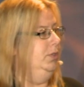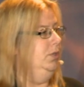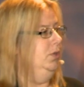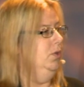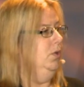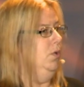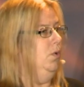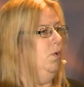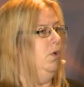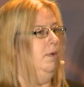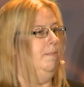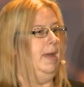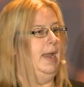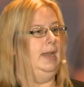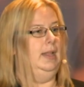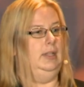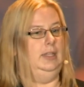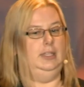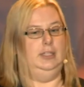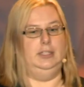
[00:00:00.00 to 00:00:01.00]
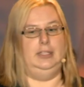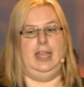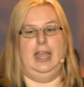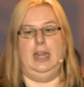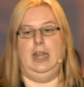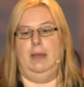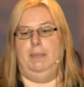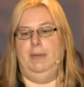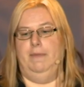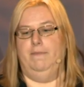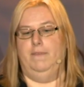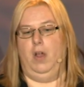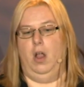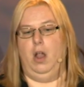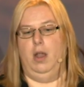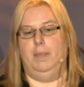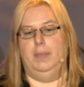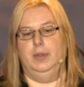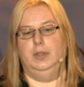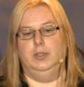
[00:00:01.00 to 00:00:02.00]
to automatically stand up
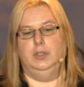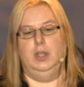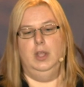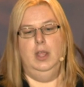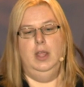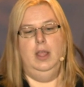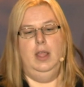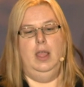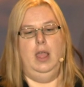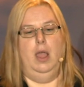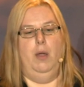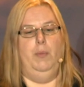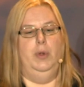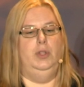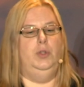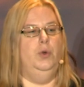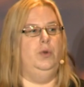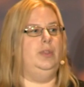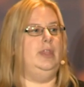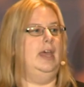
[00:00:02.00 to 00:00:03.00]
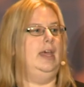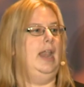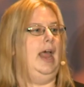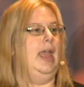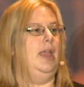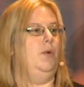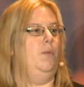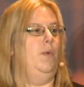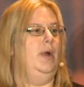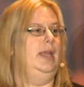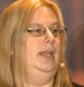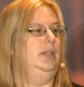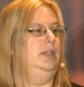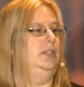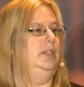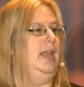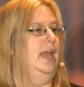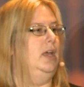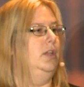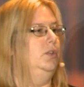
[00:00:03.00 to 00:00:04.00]
environments, and we took that eight
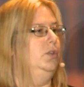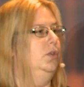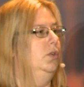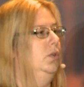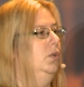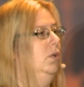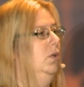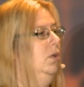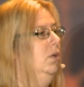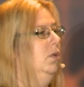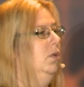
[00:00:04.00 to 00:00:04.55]
weeks down to